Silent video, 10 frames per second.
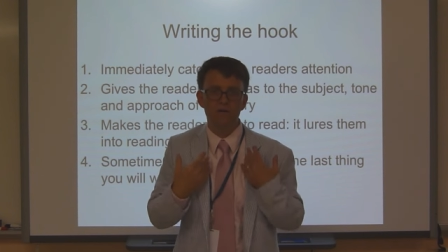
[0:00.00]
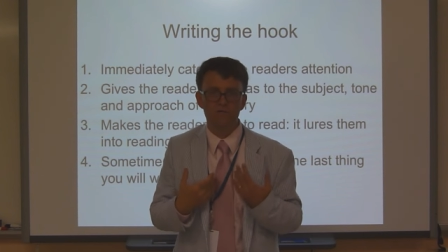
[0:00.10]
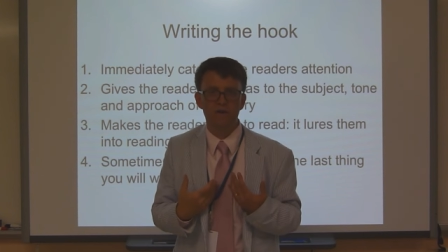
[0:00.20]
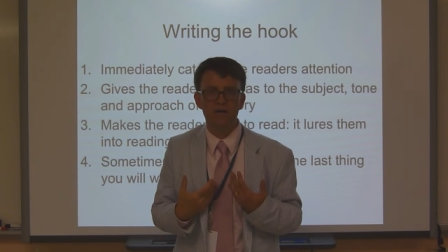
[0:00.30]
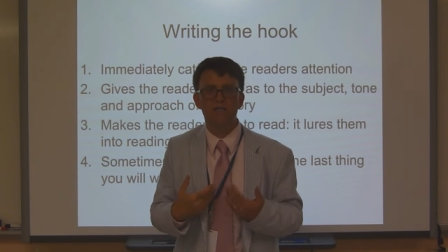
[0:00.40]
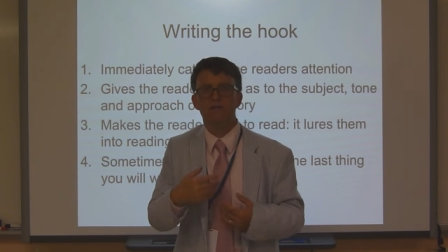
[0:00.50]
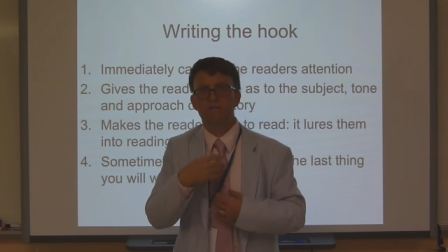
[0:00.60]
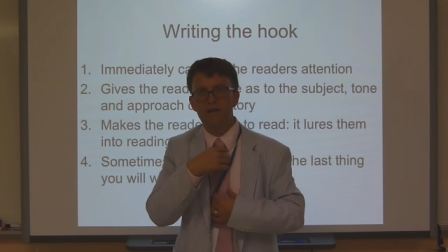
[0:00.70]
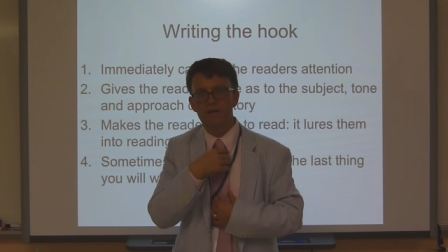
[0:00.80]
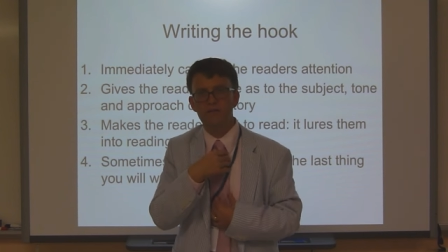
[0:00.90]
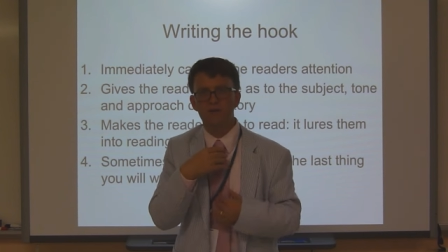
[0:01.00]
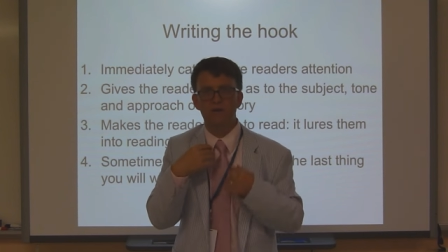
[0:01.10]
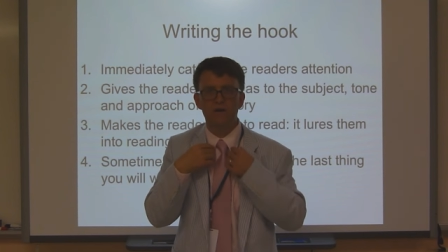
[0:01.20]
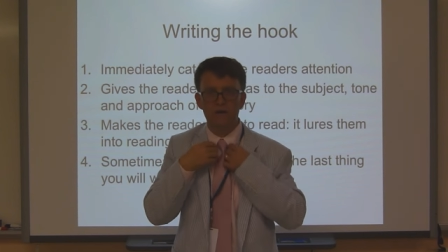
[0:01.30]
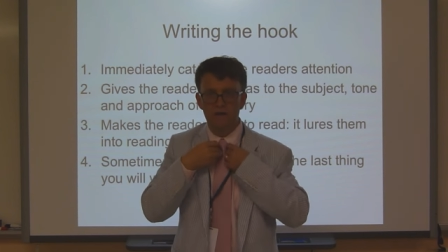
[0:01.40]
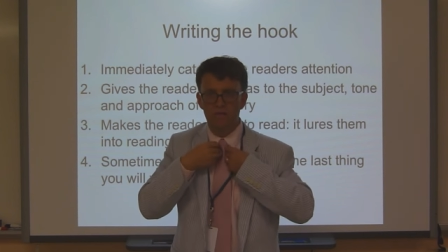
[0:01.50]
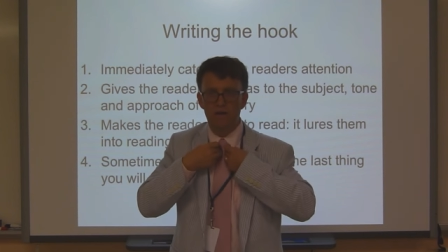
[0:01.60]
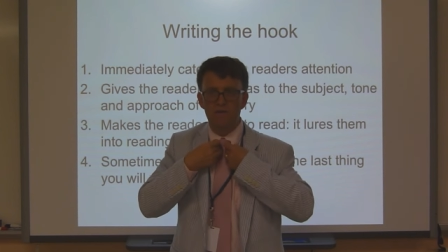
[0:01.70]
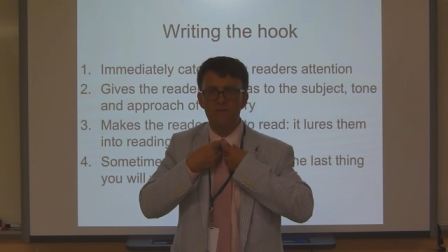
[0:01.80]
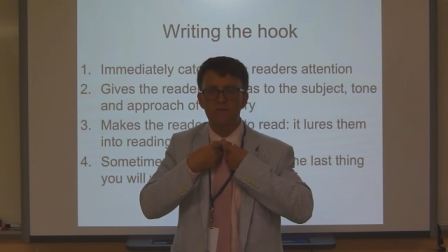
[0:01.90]
You dress, you make sure you
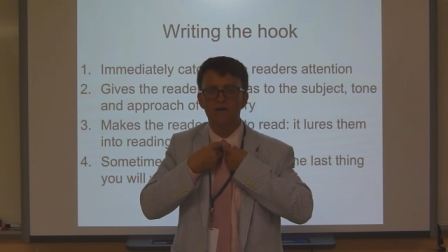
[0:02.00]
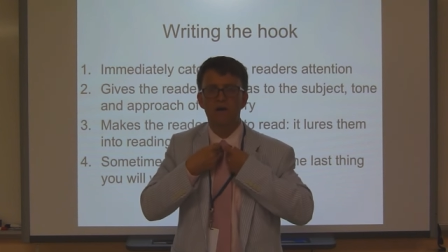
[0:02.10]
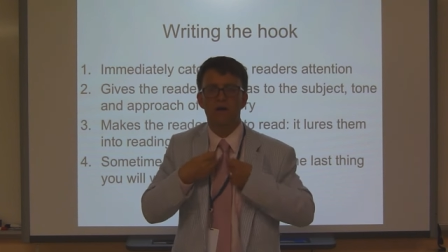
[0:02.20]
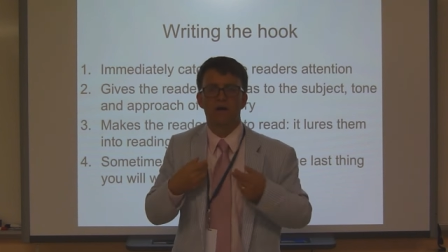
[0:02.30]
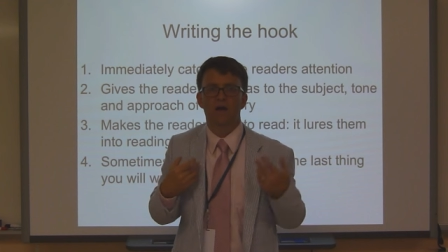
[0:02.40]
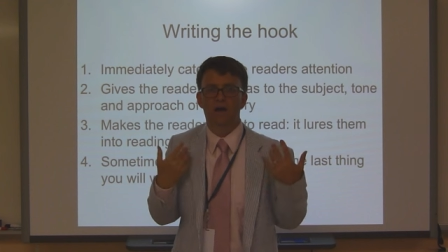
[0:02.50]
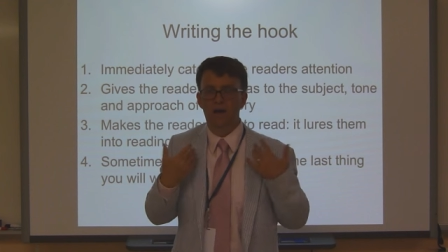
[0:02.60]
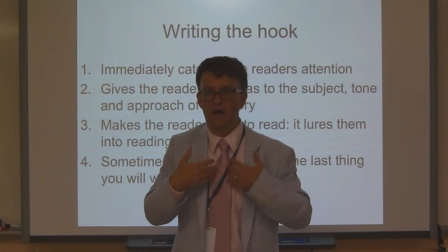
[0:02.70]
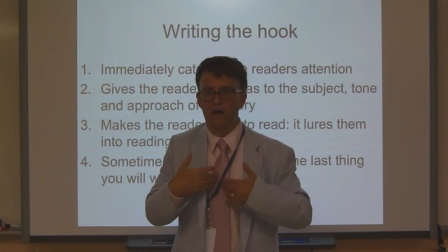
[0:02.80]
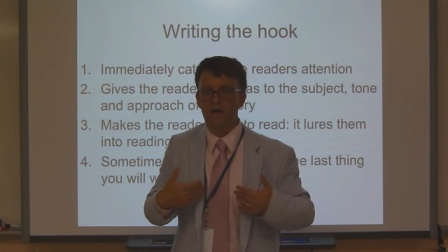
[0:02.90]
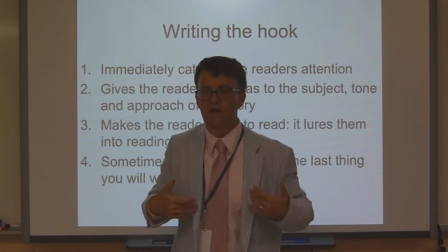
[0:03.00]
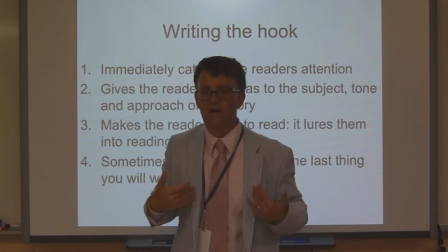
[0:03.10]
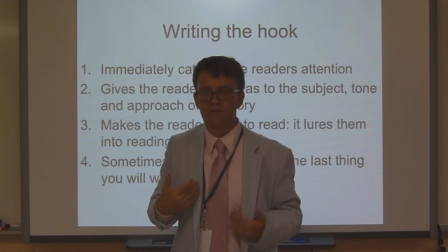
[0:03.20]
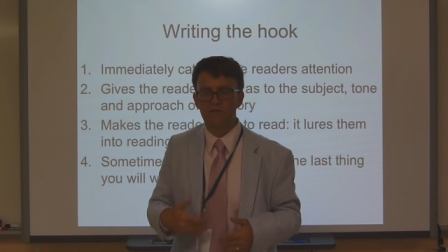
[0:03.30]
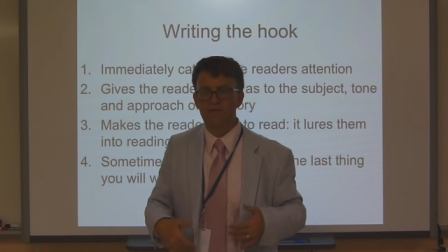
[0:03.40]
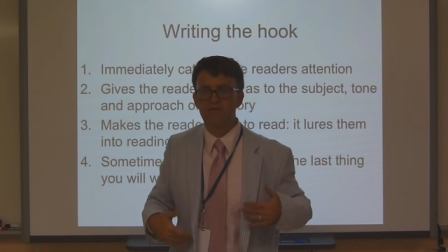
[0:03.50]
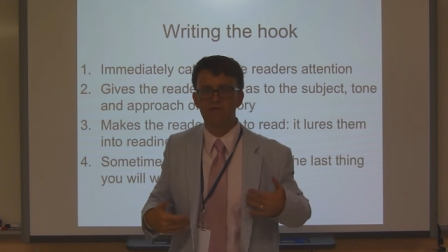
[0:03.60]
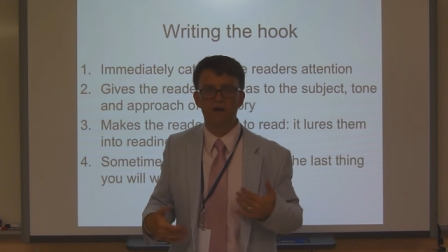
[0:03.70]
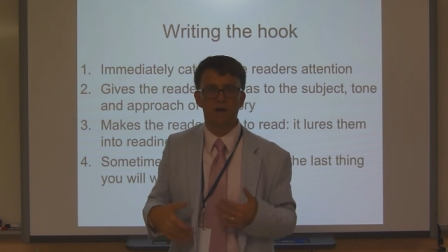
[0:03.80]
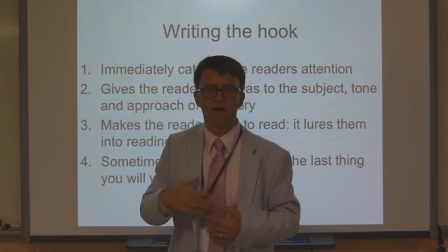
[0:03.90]
have your everything
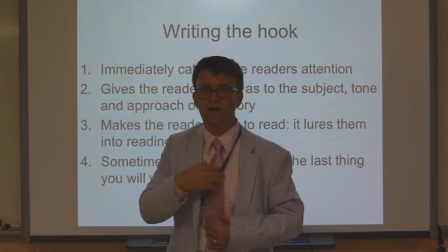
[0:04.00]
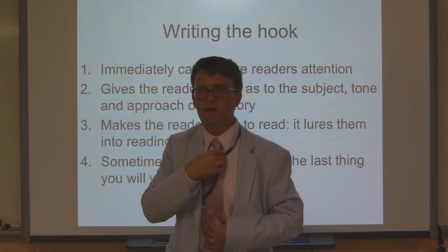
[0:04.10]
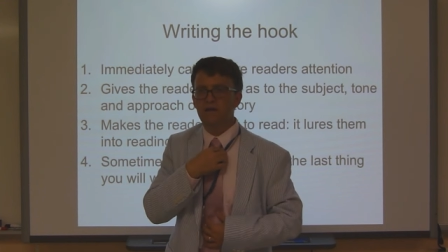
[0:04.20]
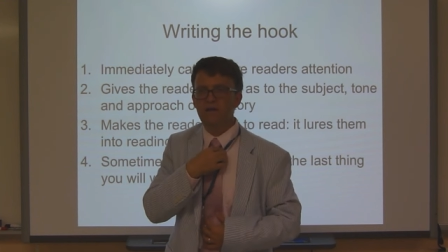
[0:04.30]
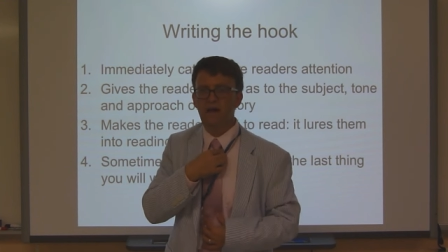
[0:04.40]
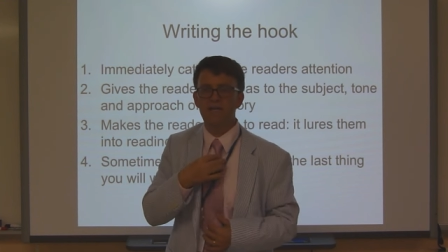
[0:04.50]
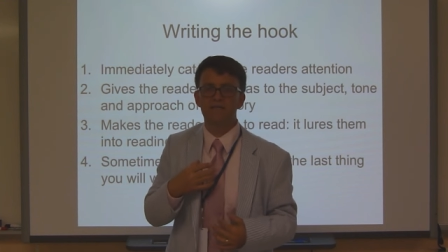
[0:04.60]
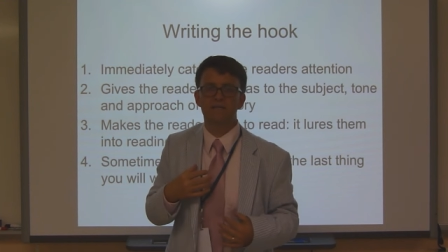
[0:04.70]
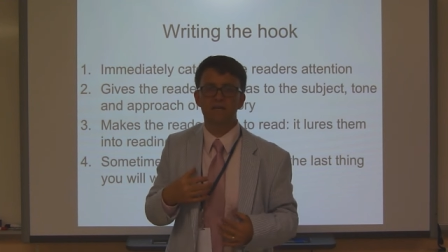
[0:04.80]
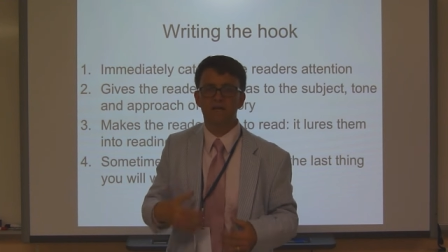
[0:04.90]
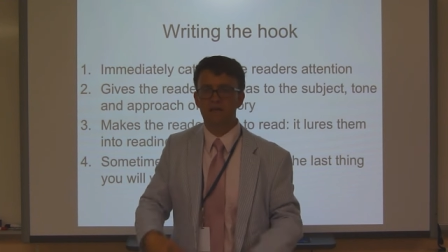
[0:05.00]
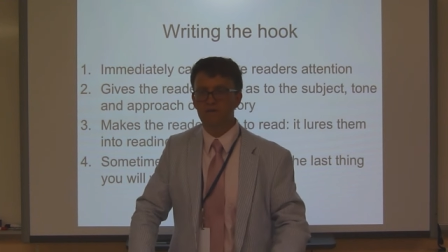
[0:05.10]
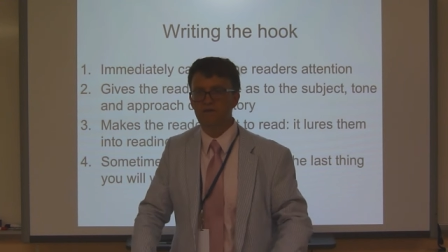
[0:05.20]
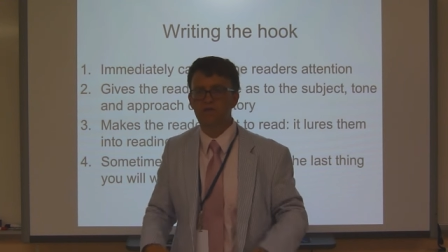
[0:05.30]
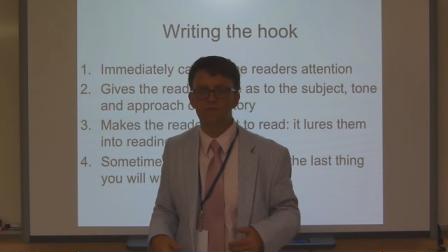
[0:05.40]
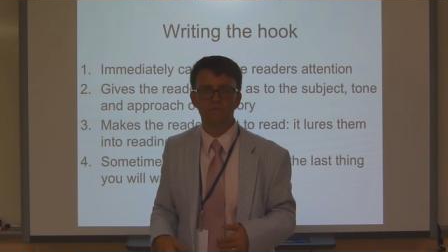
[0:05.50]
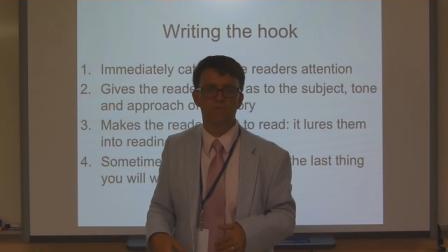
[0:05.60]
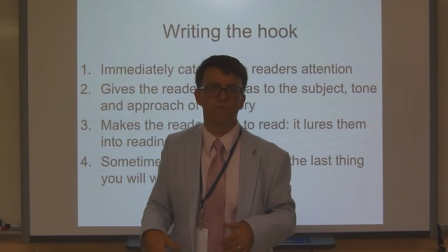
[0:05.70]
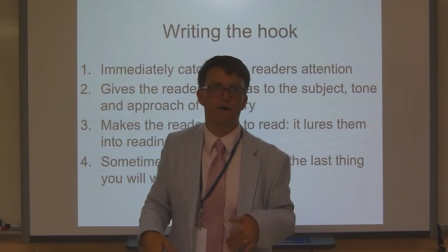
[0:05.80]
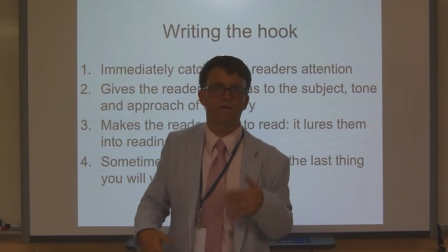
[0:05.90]
straight, your tie's neat, your shoes are
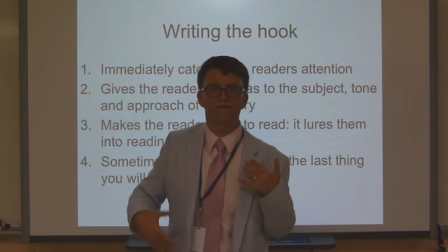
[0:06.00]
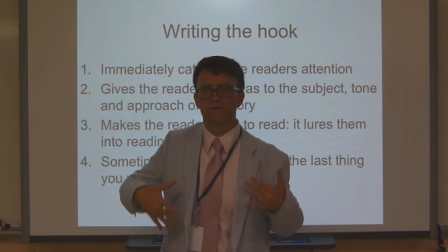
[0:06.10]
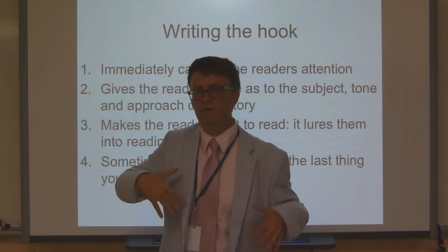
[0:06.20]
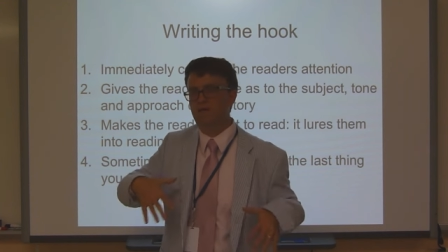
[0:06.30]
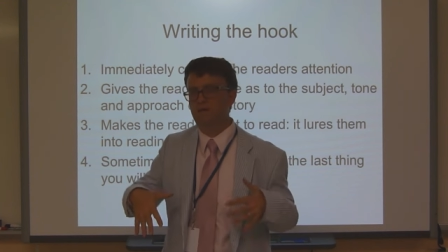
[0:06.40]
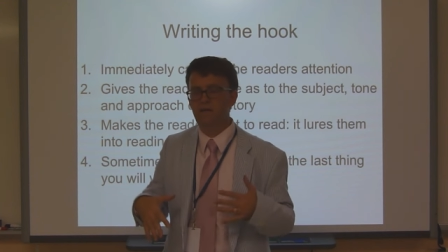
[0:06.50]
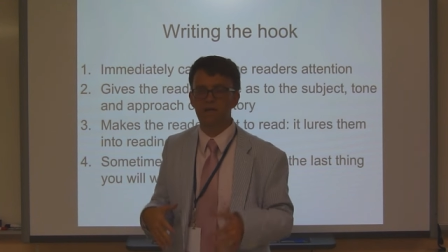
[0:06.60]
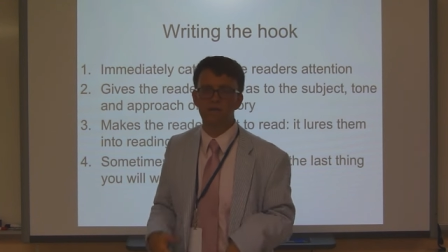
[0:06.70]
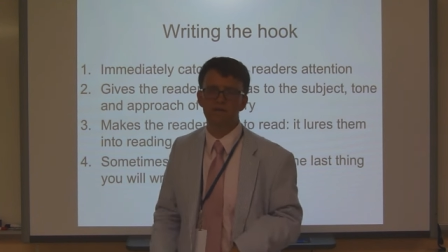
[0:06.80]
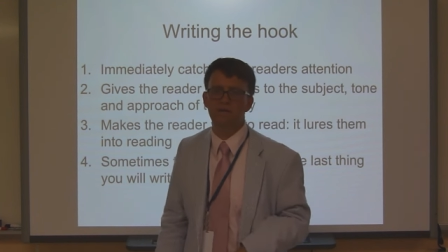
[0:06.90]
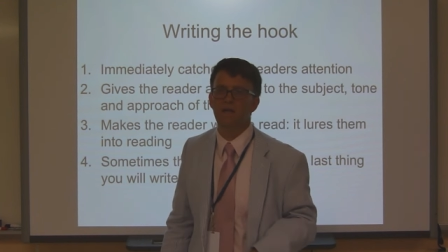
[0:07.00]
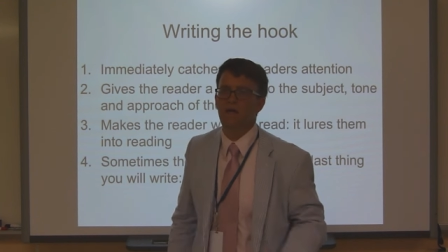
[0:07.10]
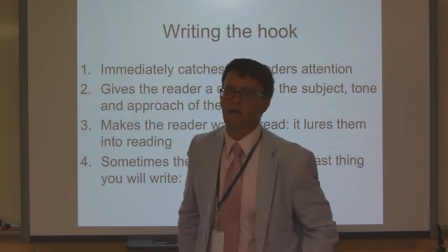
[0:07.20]
buffed and cleaned, and